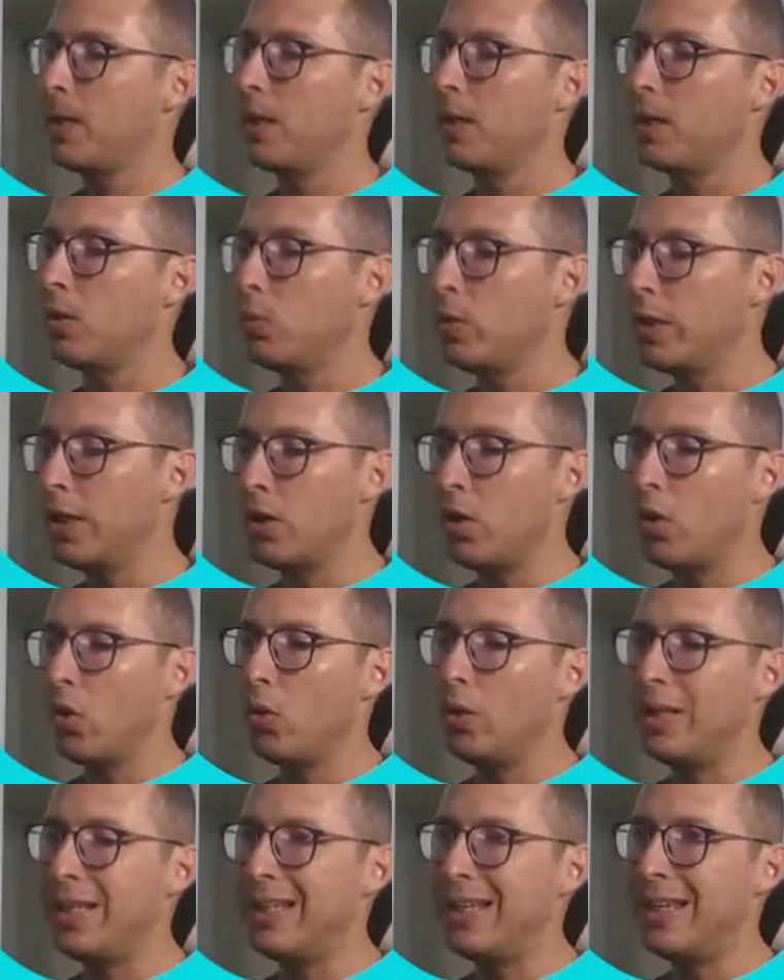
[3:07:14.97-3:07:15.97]
We can
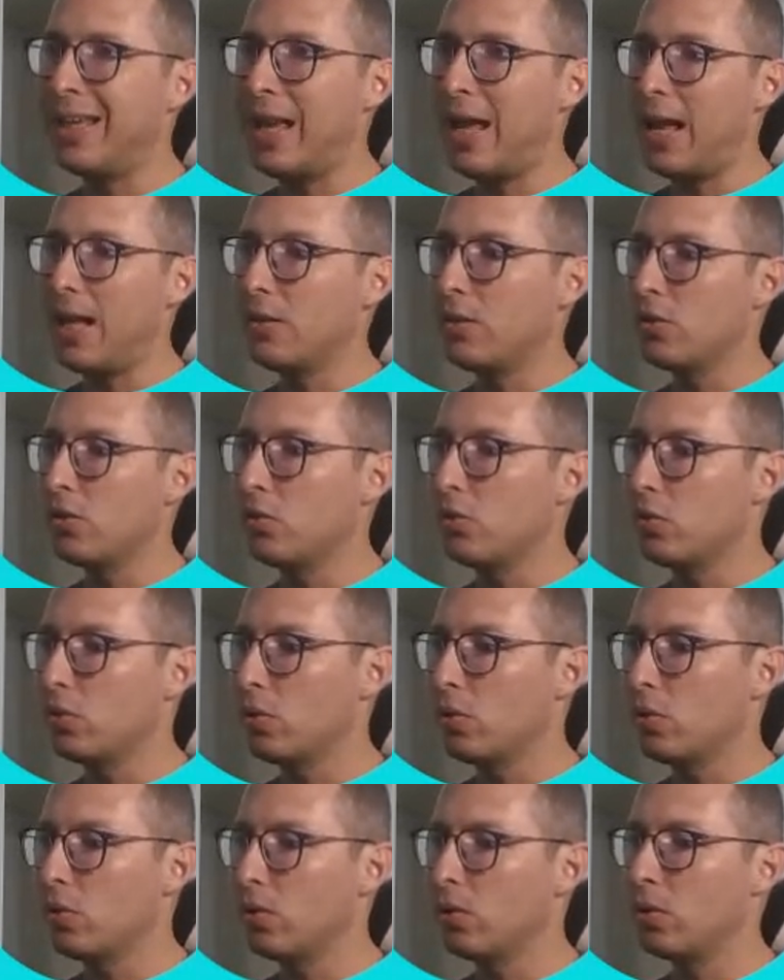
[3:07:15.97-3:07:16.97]
only
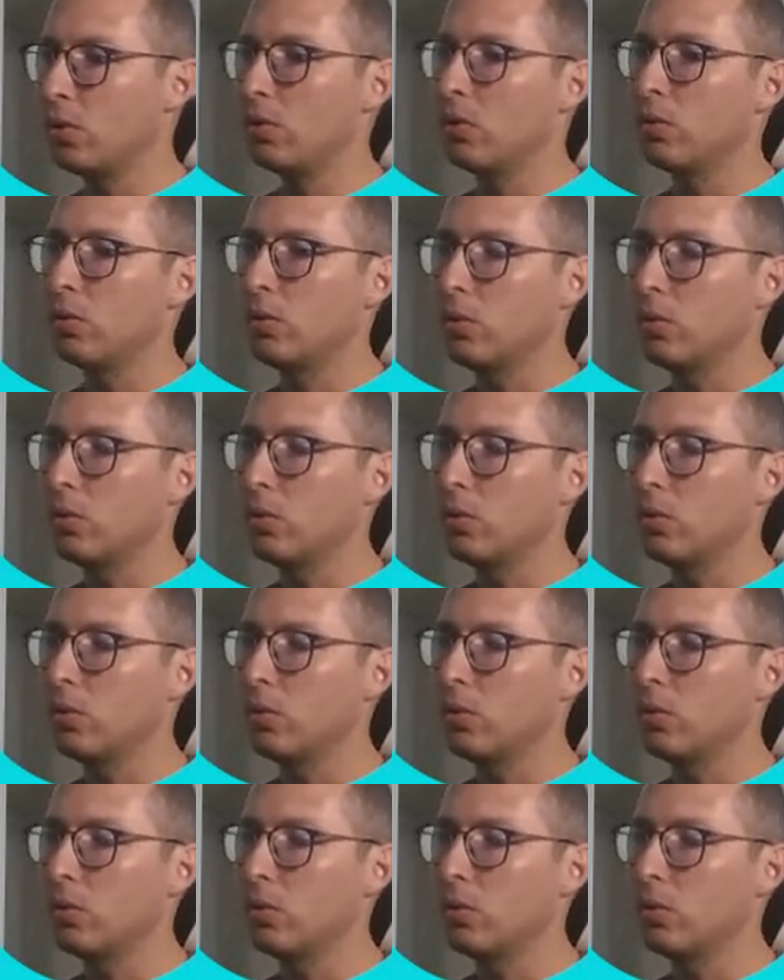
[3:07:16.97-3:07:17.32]
cancel.